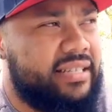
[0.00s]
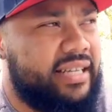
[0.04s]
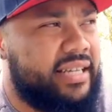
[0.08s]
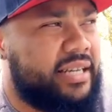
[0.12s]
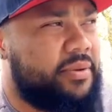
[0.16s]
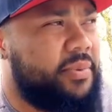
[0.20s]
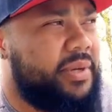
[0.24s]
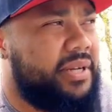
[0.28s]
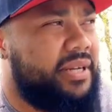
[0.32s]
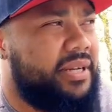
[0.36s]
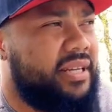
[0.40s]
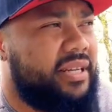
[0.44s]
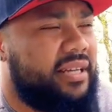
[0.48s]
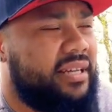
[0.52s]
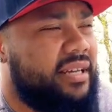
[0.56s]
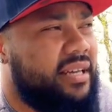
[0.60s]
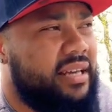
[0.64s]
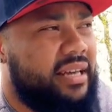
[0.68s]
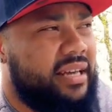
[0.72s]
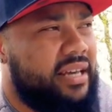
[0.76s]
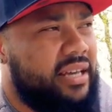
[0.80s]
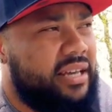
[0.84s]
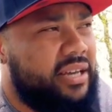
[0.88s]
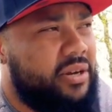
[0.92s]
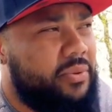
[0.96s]
Like, we
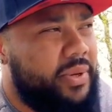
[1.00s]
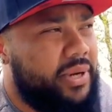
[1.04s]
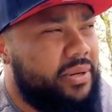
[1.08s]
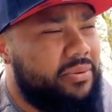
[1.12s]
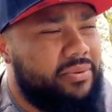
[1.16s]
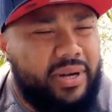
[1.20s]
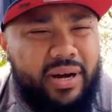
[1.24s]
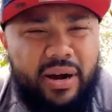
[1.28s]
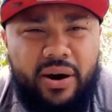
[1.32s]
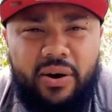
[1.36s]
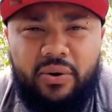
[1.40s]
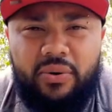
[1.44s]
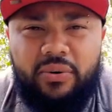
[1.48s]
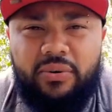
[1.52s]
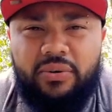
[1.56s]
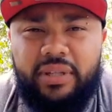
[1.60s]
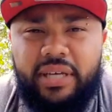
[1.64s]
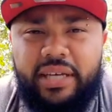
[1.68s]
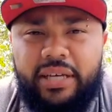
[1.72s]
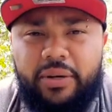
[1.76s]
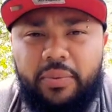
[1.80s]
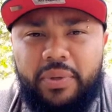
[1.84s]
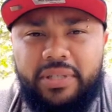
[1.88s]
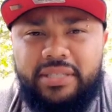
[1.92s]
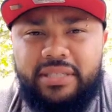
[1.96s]
don't know.
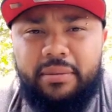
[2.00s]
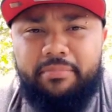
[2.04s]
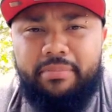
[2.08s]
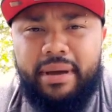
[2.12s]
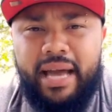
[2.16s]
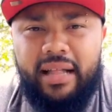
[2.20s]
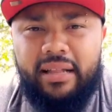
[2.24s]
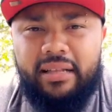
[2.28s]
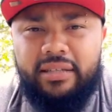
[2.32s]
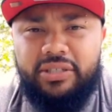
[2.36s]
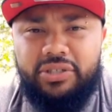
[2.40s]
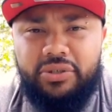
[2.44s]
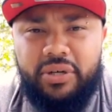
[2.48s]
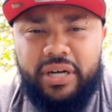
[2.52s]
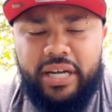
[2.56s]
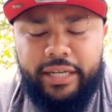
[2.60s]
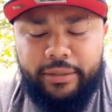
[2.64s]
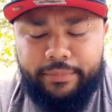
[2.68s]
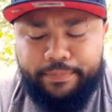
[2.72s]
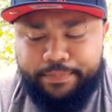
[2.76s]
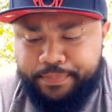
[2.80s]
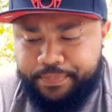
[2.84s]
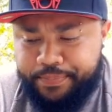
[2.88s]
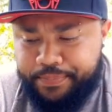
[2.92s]
Like, what's the balance, right?